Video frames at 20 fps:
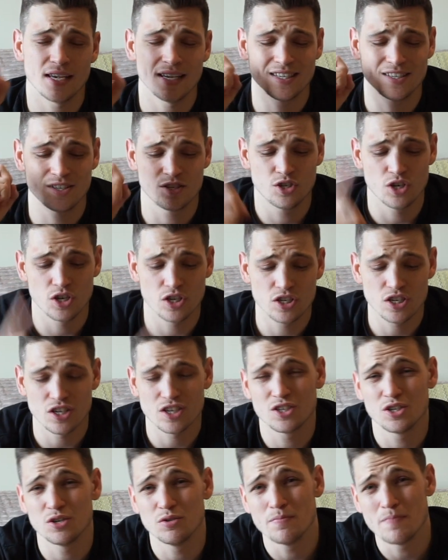is
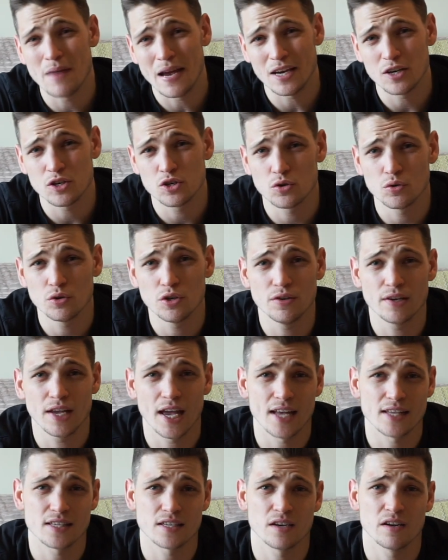just to make sure you
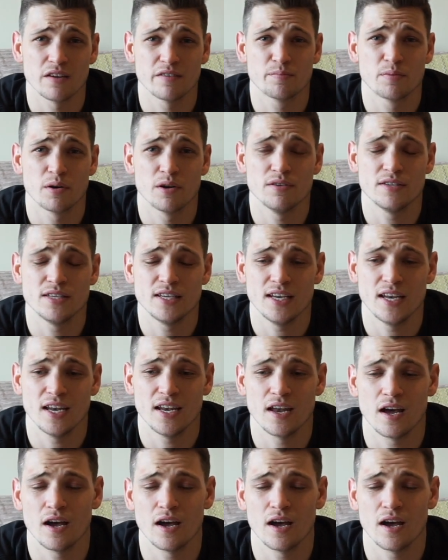get enough protein in.